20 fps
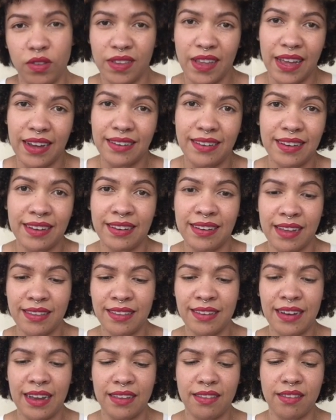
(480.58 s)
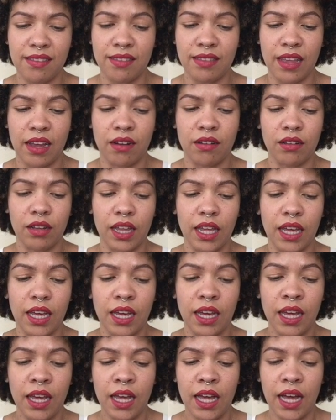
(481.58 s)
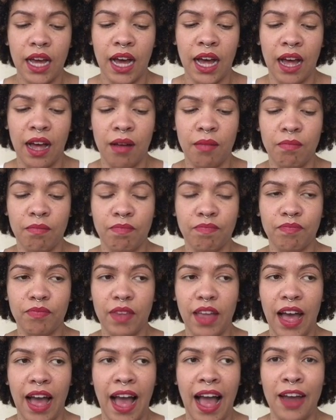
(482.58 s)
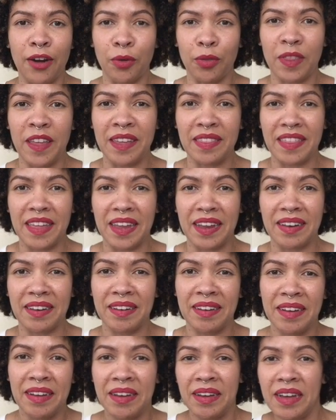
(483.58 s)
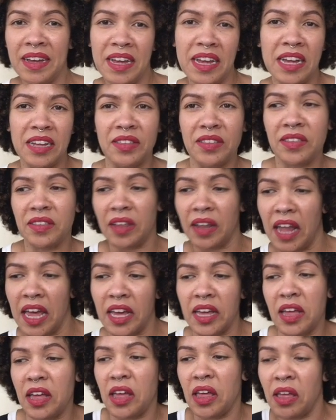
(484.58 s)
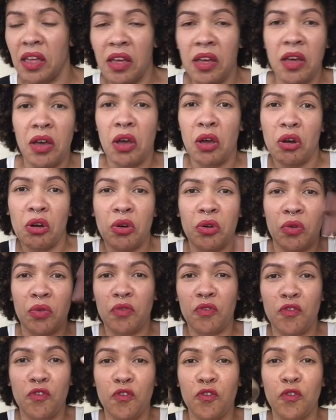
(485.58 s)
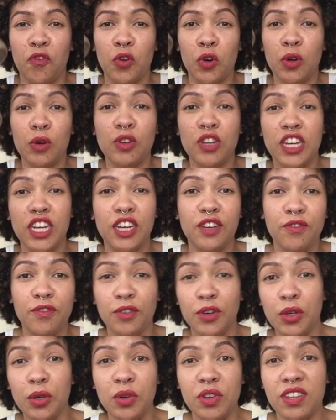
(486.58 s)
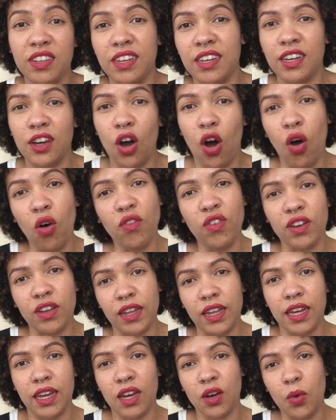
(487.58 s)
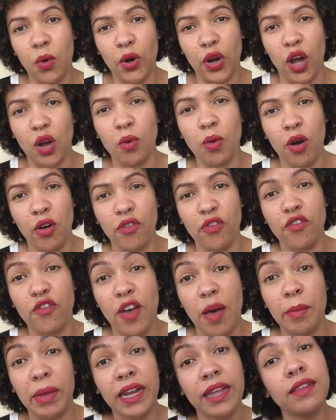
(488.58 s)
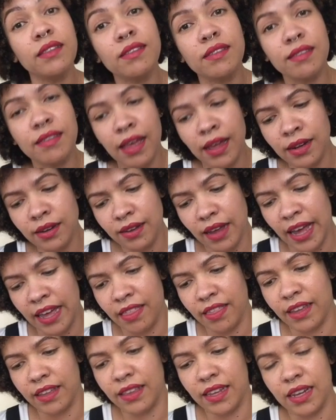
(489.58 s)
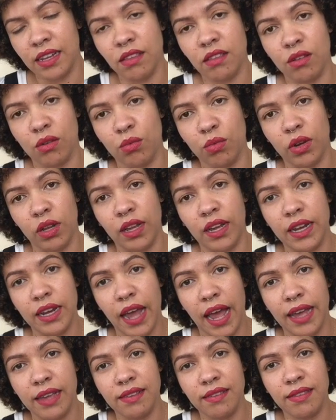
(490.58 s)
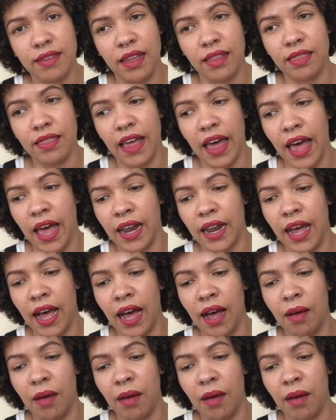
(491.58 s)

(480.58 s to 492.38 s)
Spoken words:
scent. It doesn't necessarily, I don't think that it's like a fruity, overly quote-unquote feminine scent. I think that it's a really nice scent that